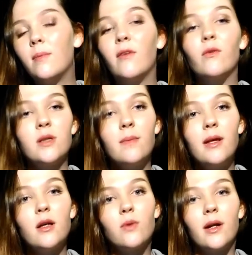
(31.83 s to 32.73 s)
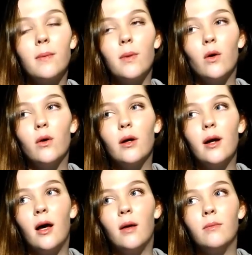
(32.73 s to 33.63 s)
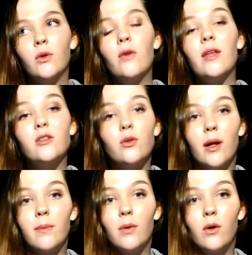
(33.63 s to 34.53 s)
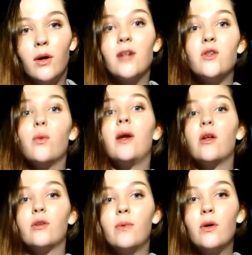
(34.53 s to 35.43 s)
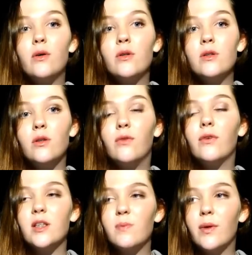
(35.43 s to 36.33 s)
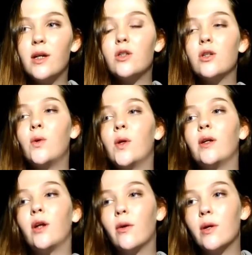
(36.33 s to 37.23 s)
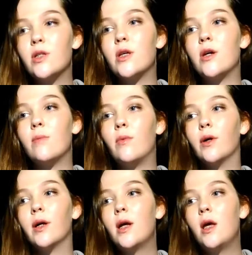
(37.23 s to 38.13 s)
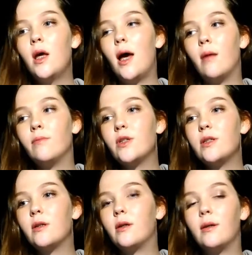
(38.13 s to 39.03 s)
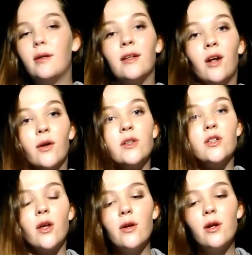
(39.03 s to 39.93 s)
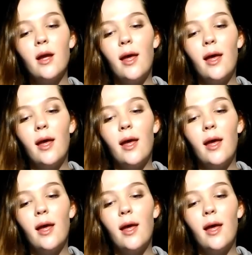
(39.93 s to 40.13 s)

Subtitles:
If it was somebody else writing a blog, now that I do write a blog, I do read other blogs, you know, for inspiration or to encourage them, or just to encourage each other.